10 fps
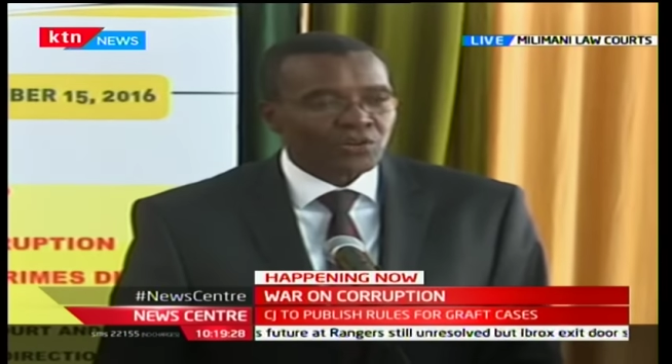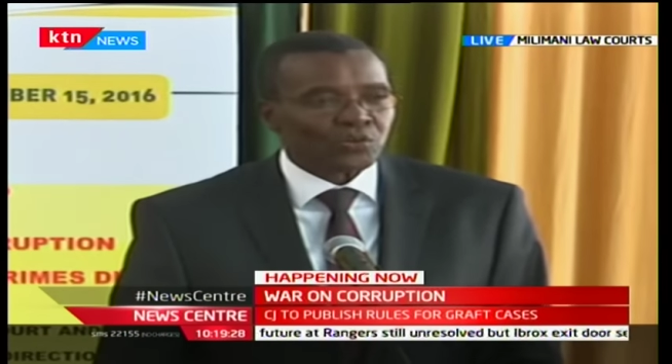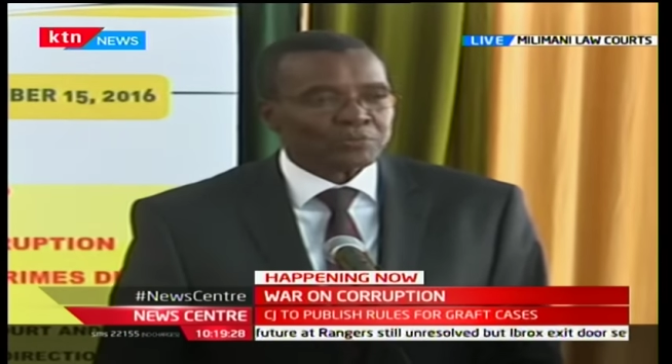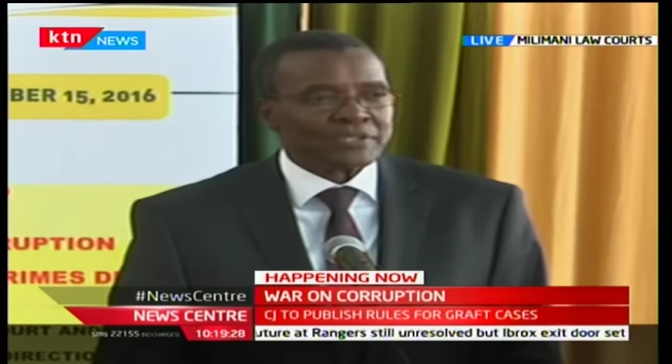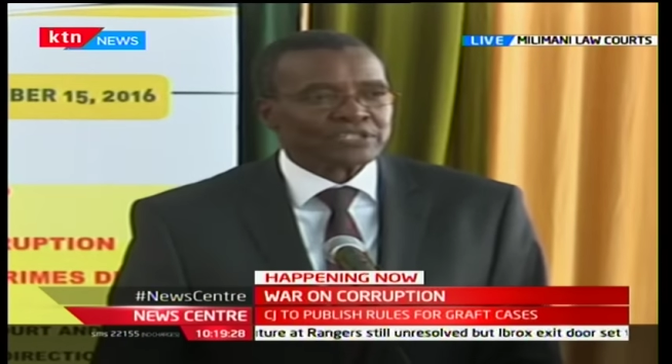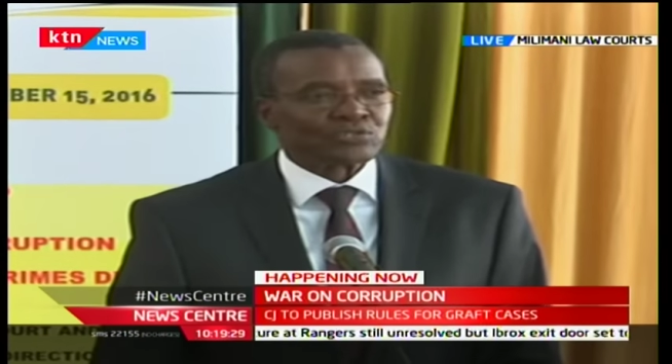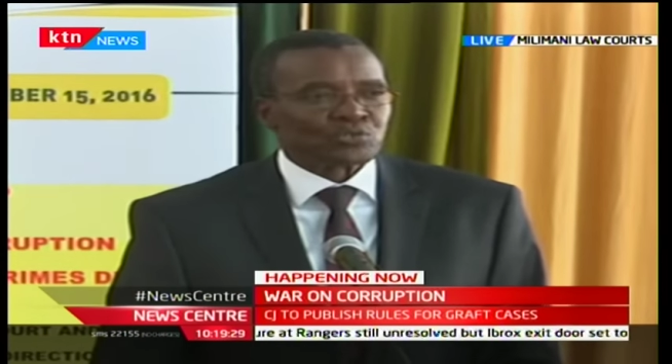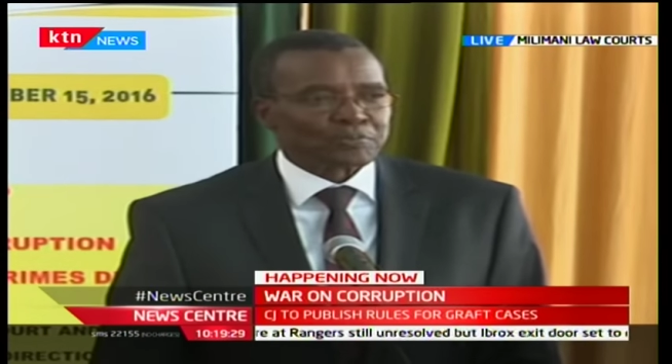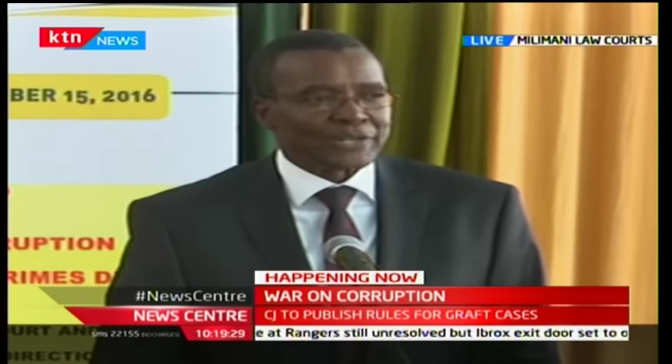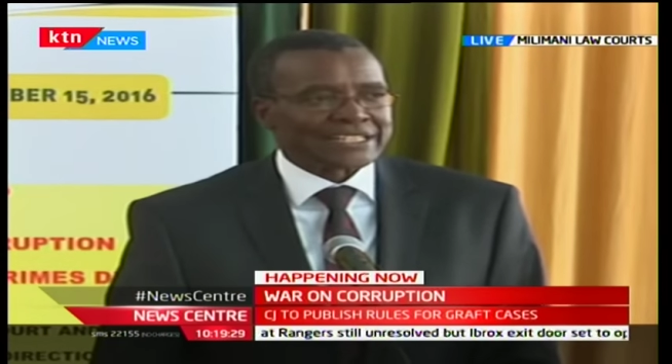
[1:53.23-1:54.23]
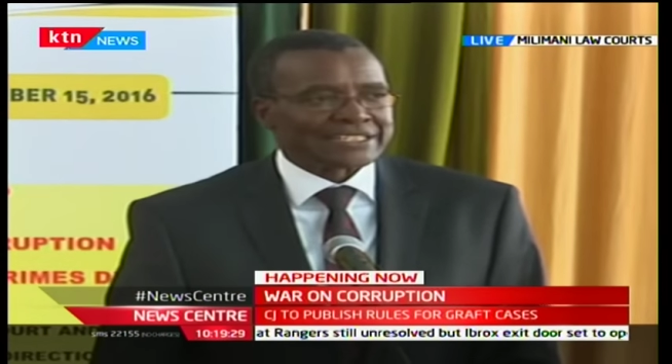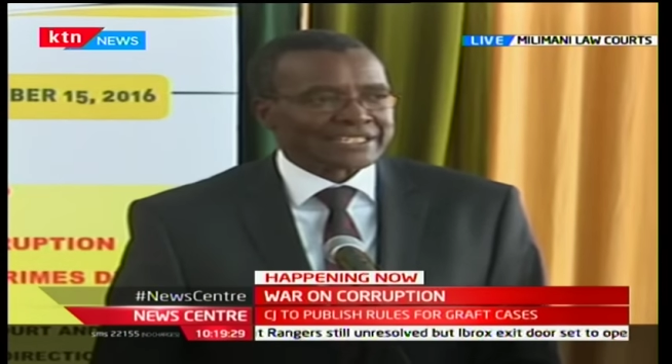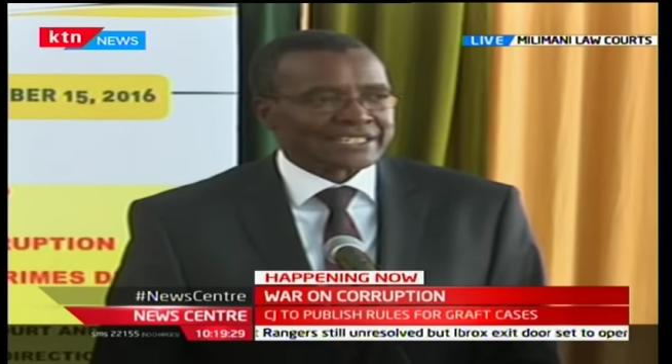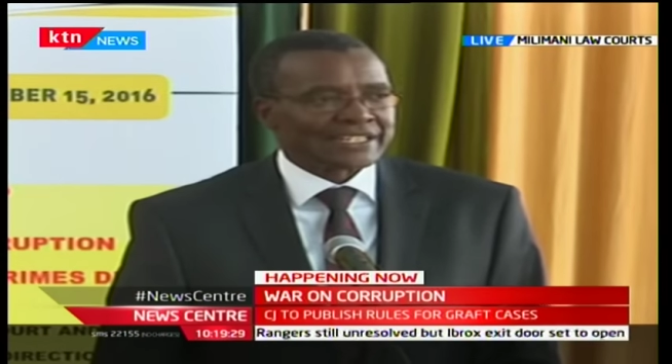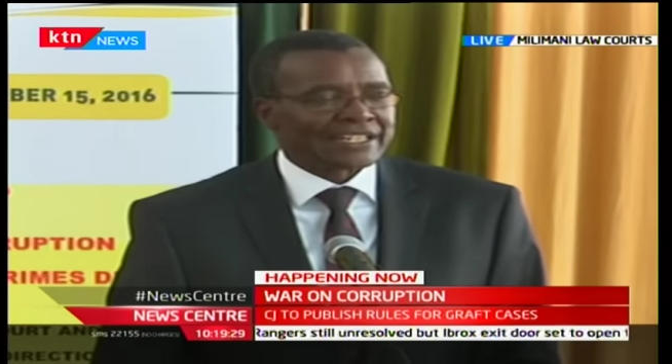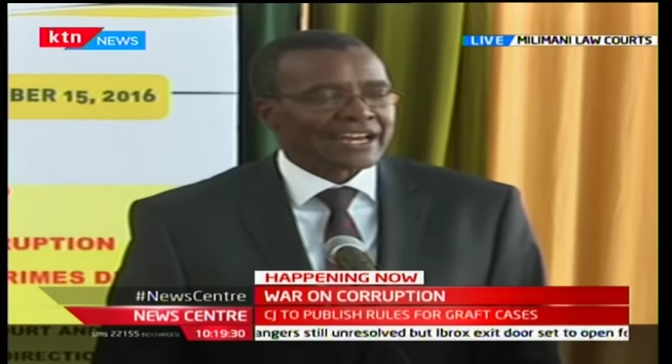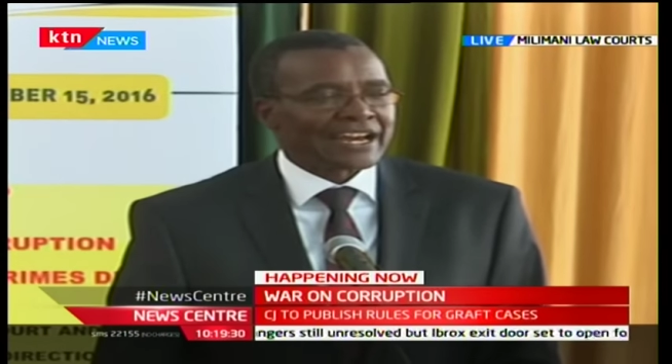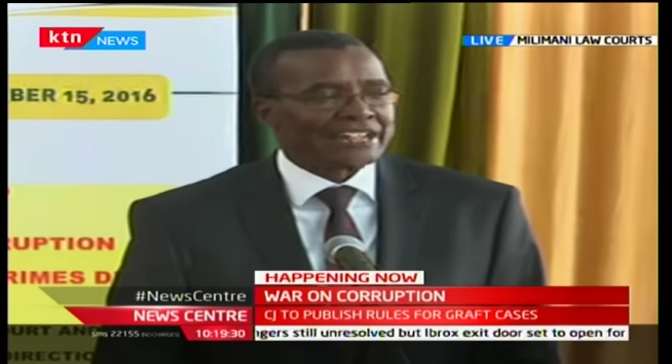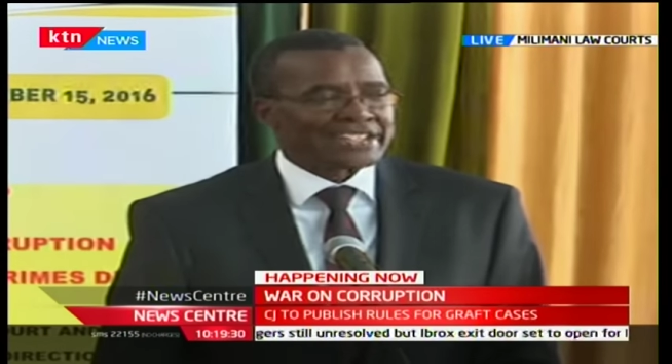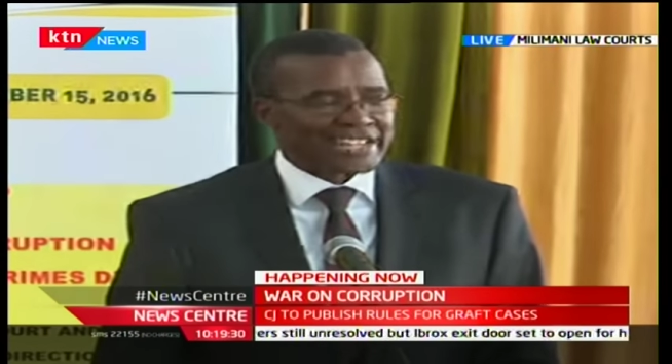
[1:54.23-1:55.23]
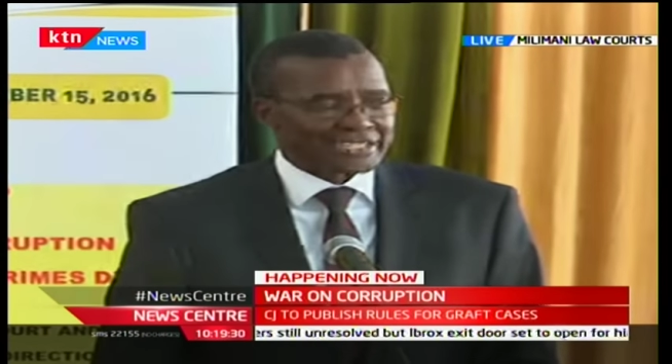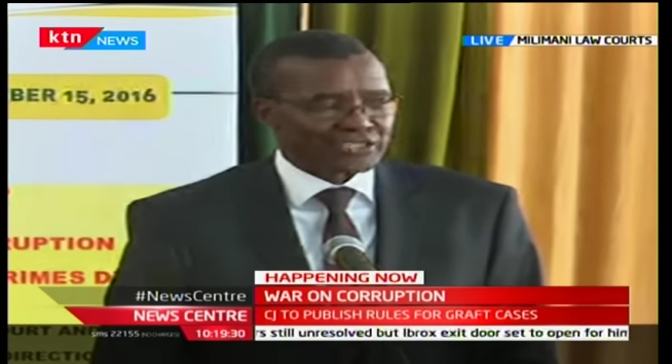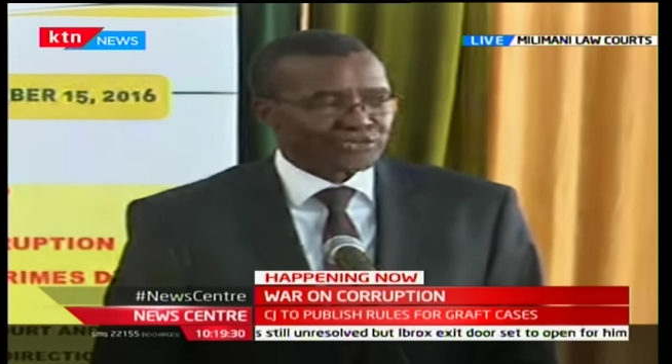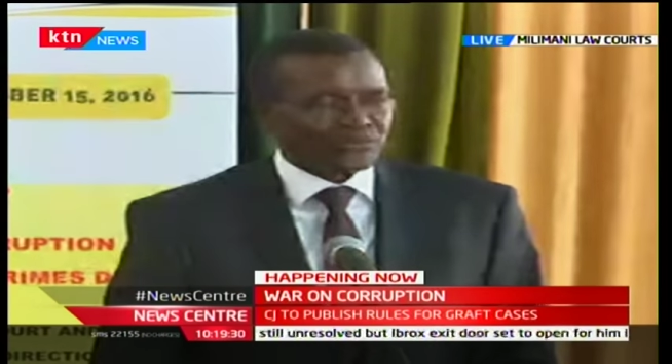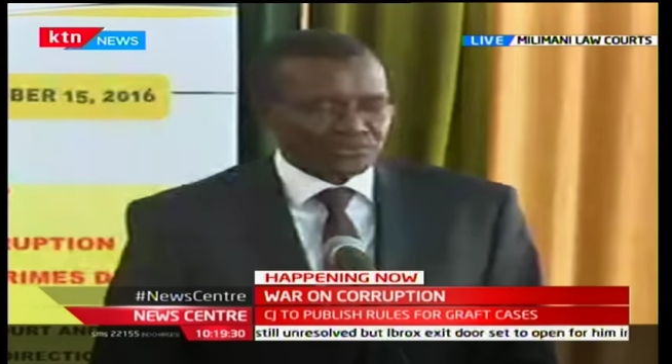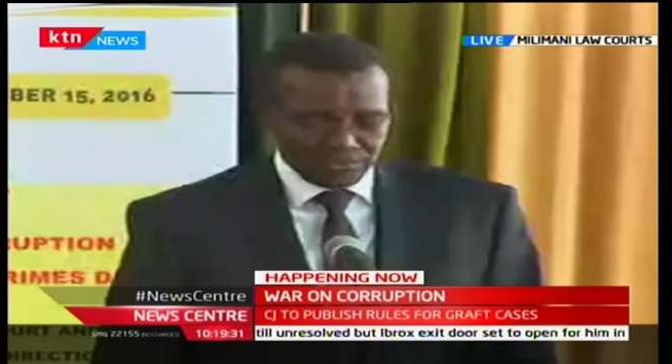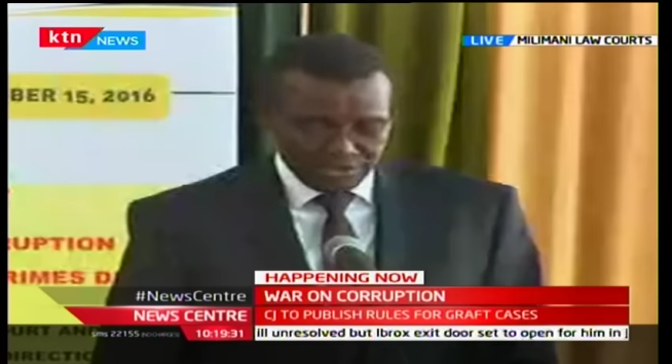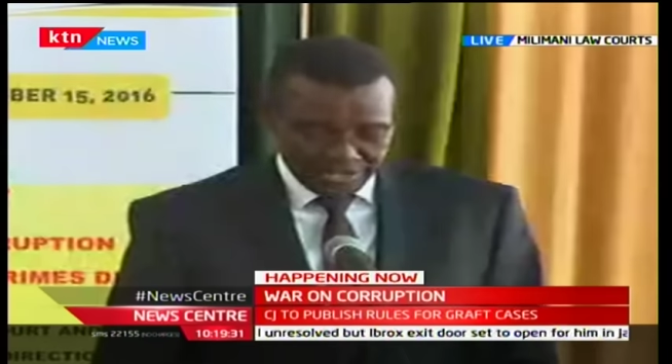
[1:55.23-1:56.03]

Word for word: will be scrupulously adhered to